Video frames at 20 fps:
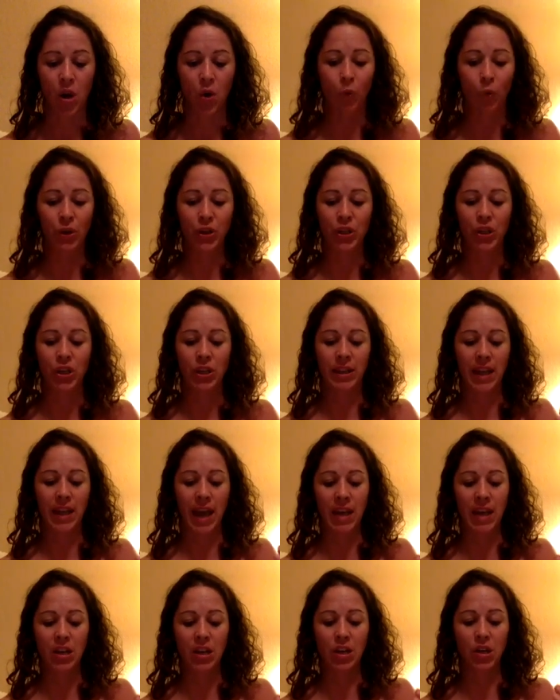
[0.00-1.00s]
which
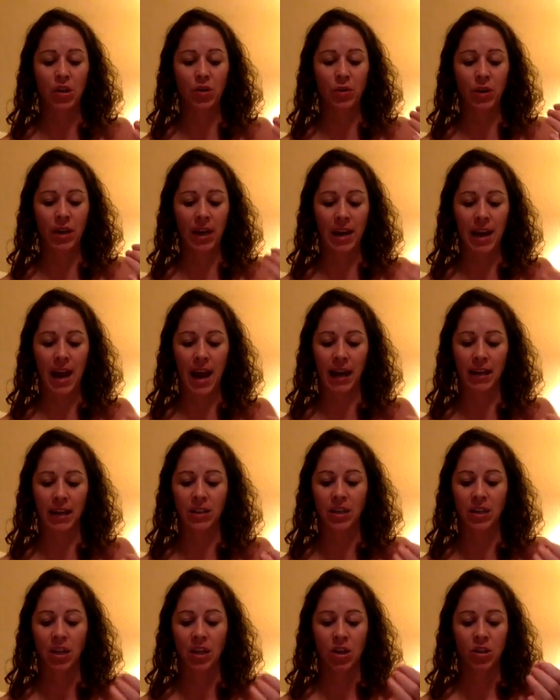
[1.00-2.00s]
then you
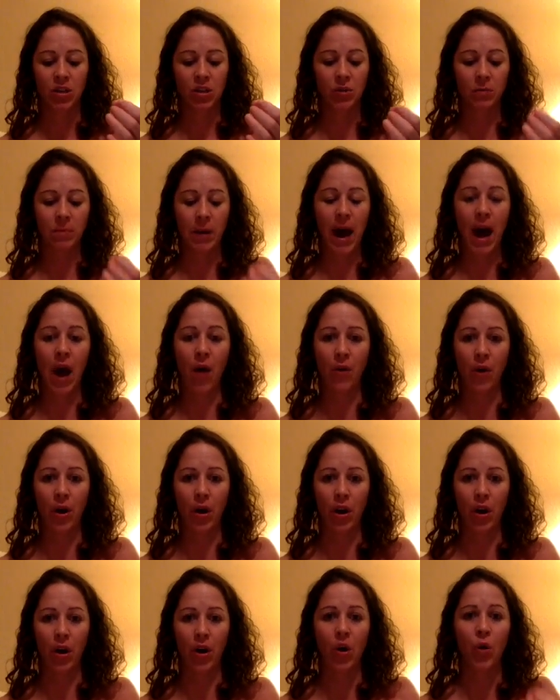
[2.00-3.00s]
connect to
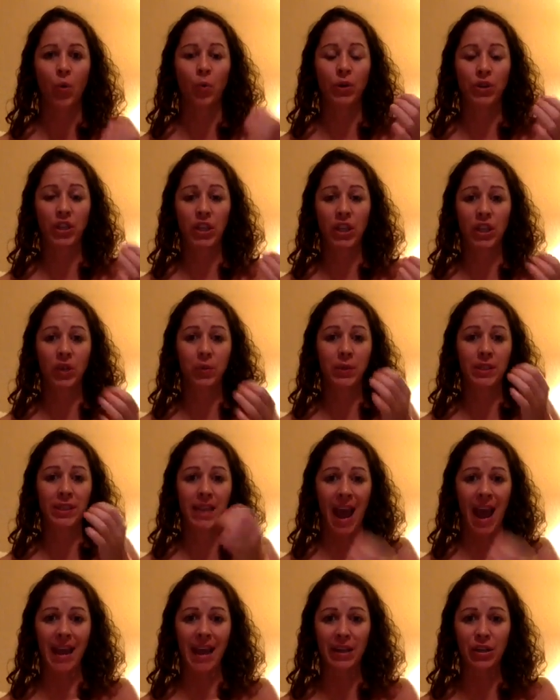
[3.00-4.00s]
power, which equals
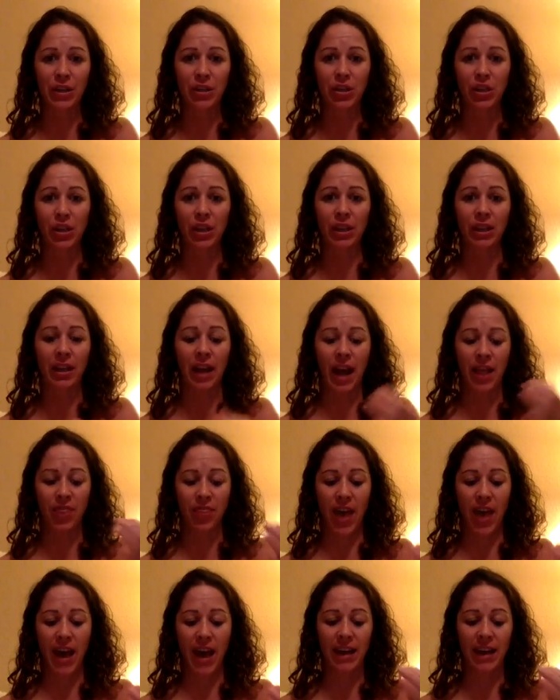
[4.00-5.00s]
energy, and
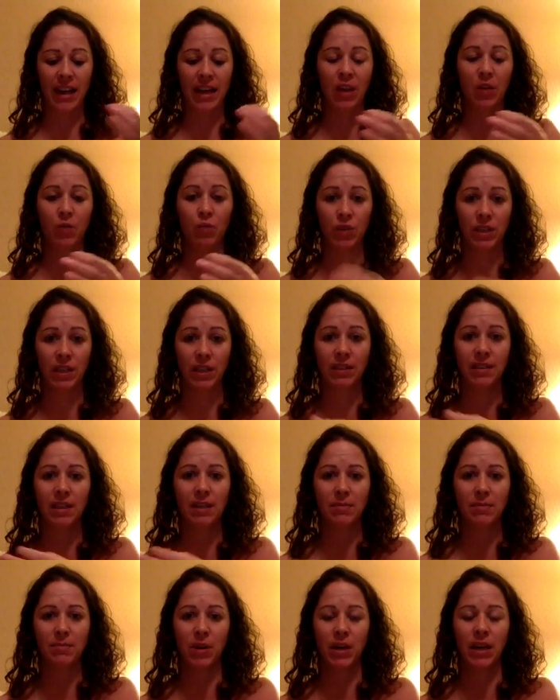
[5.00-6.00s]
that results
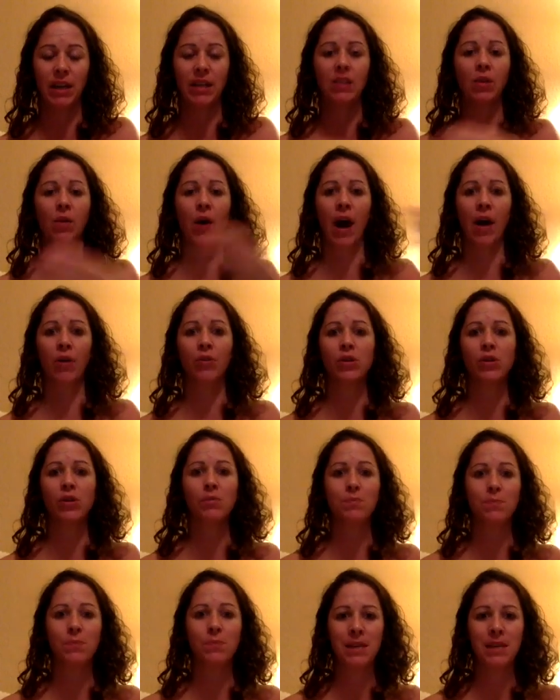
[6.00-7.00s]
in money. So how do
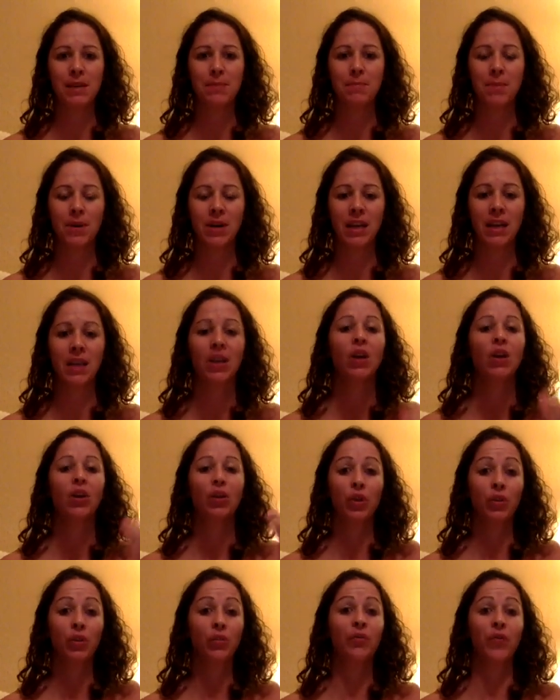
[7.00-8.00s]
you be money?
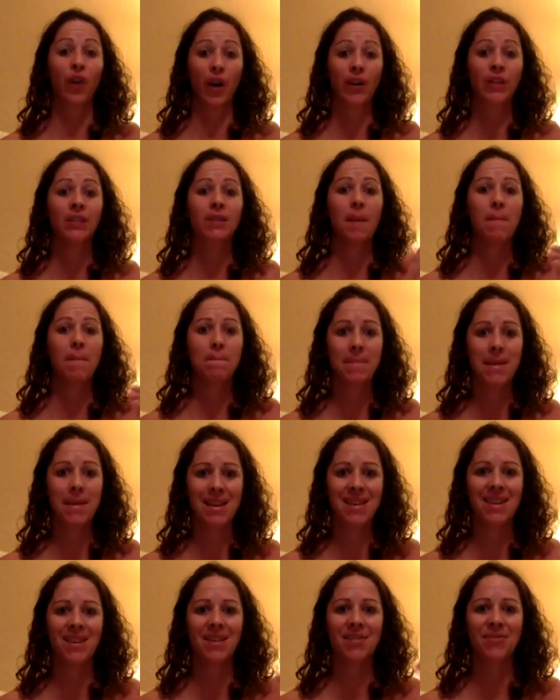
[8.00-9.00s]
You first
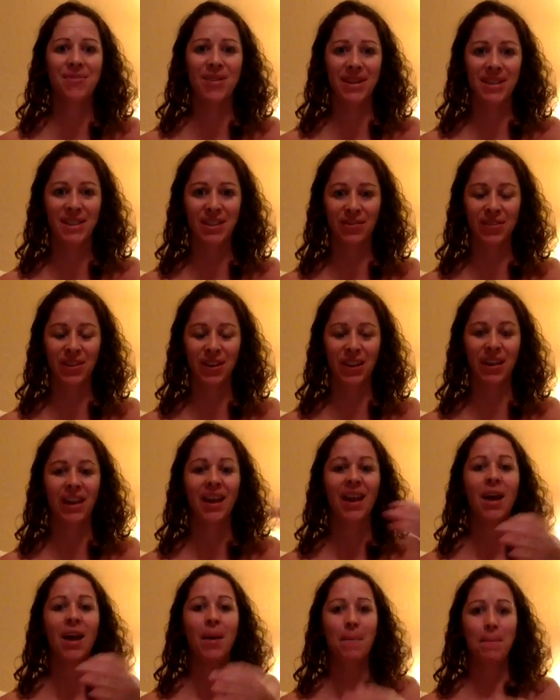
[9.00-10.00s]
be creativity,
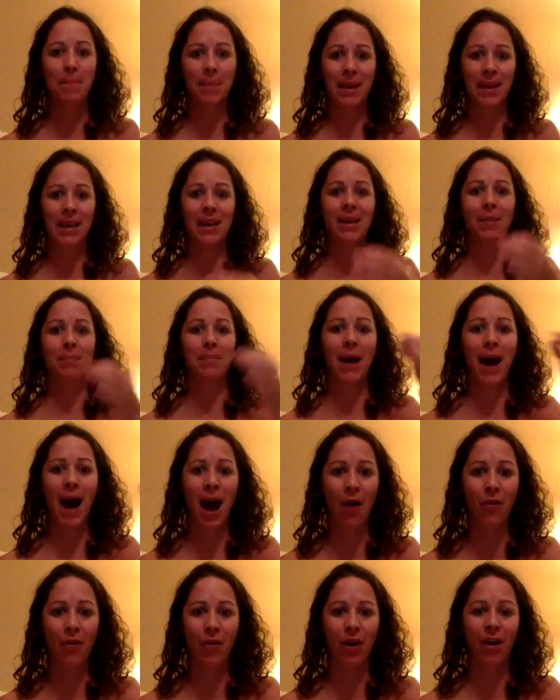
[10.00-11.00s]
be
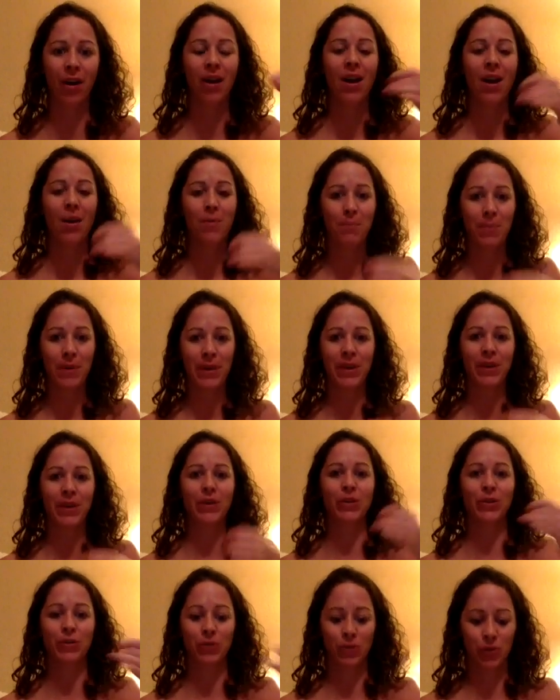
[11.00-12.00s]
power, be
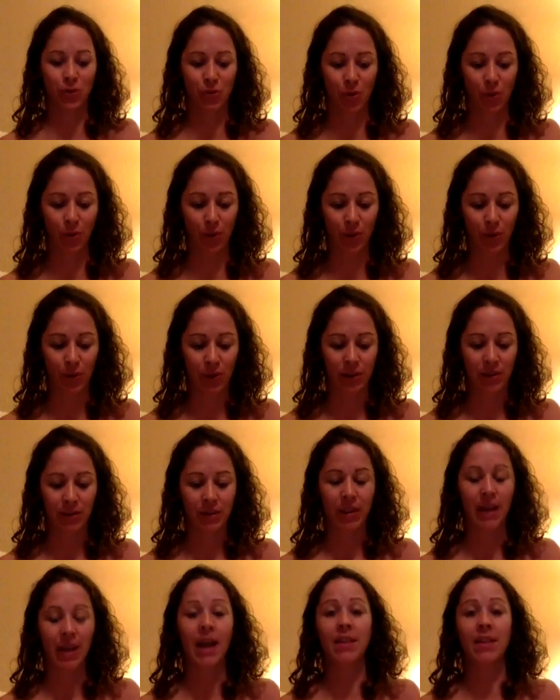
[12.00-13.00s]
control,
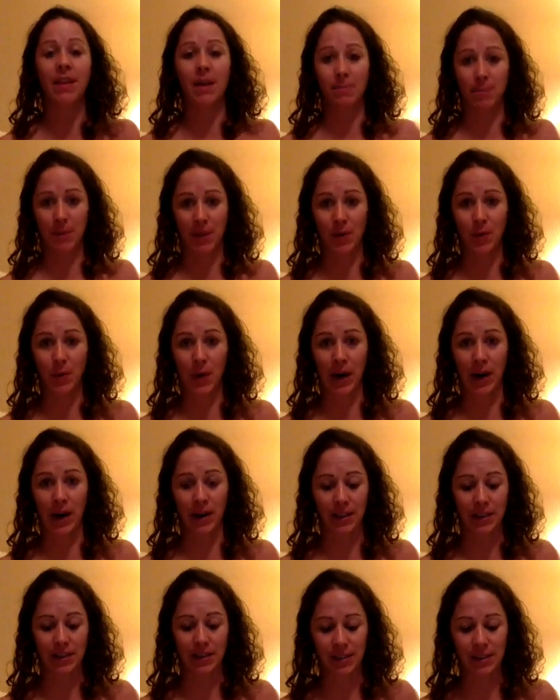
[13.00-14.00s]
and then be
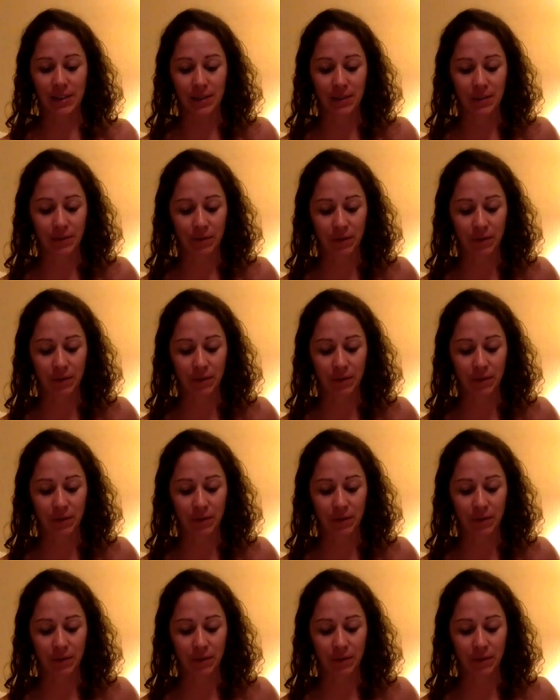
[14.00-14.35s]
awareness.